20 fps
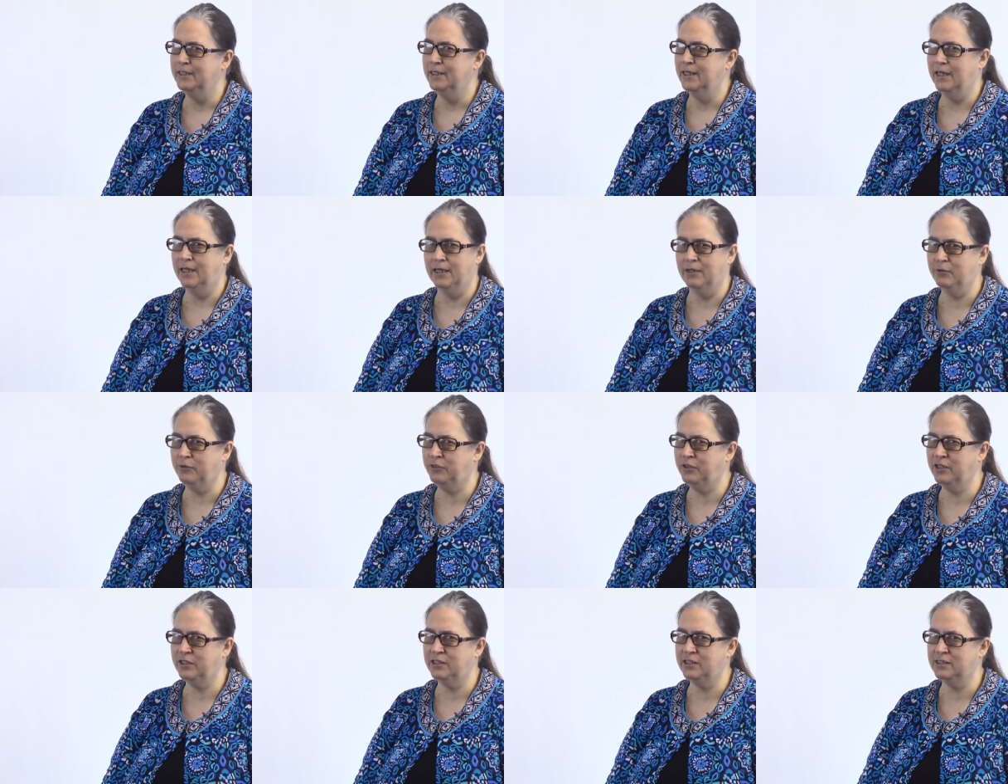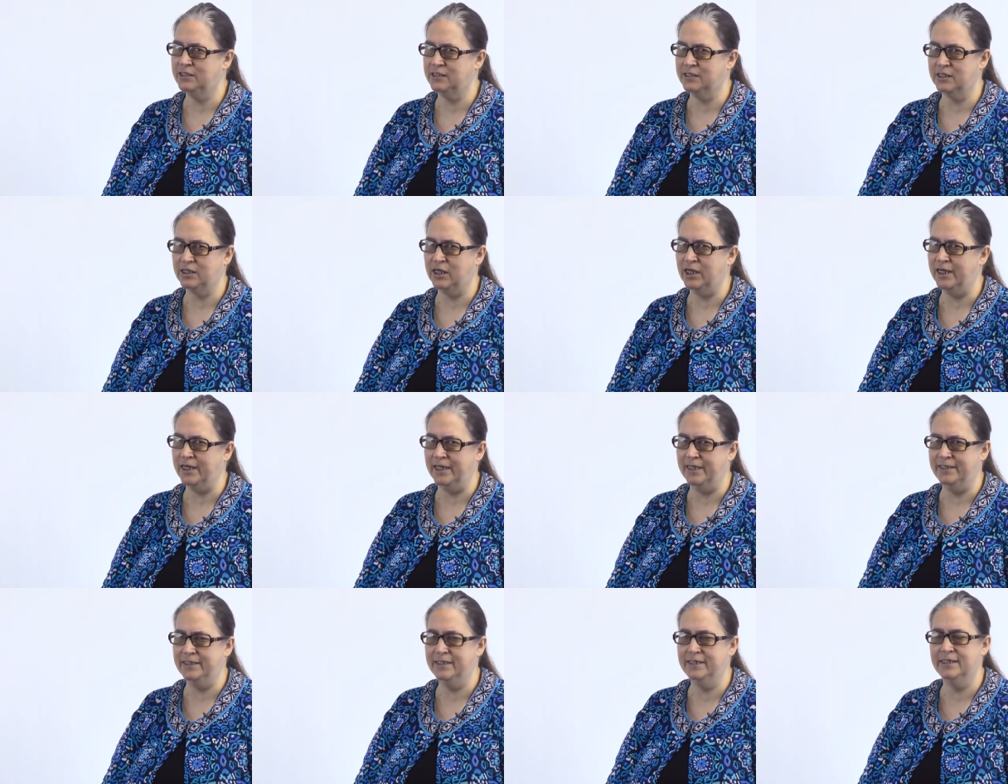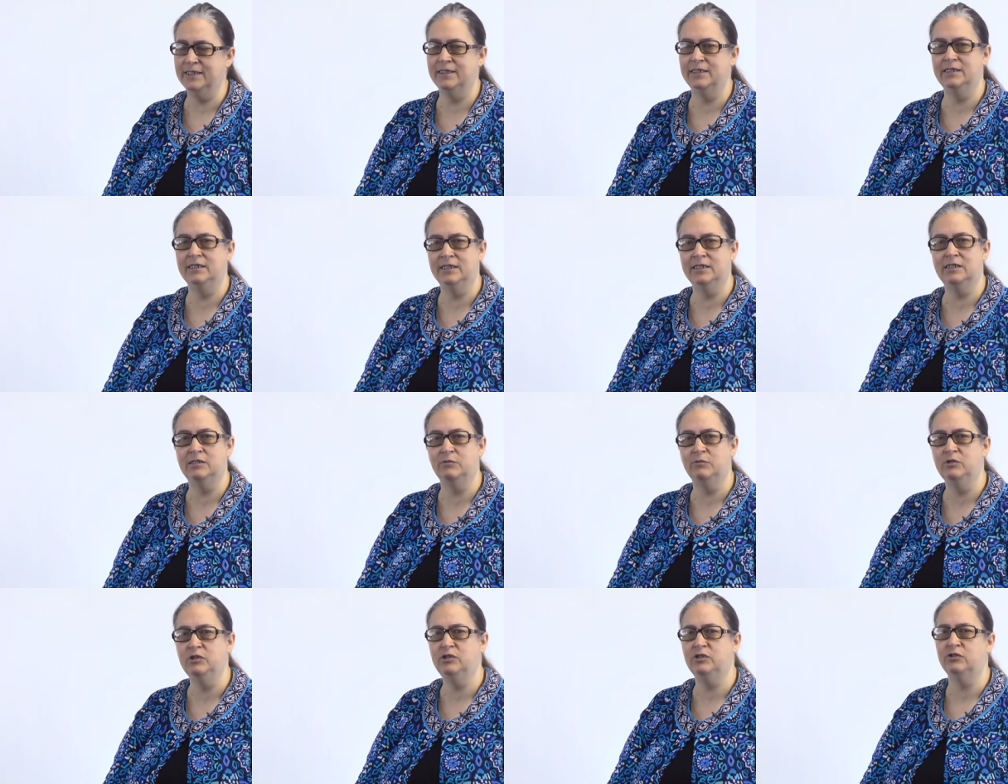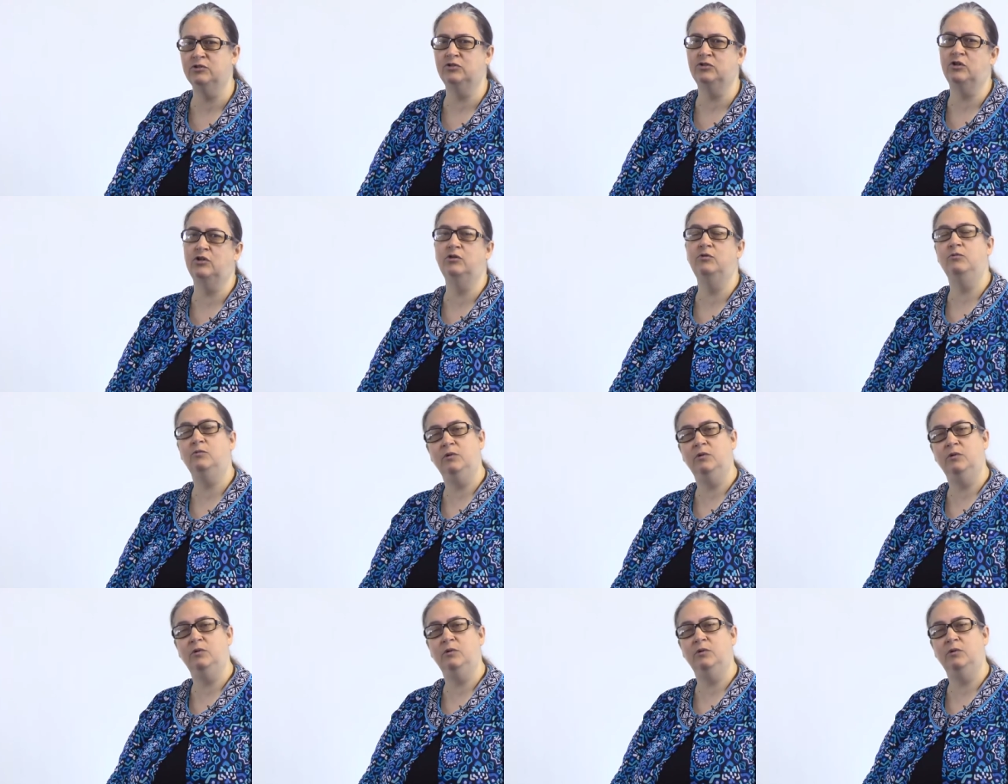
I don't think this is a great idea, and done some research on it,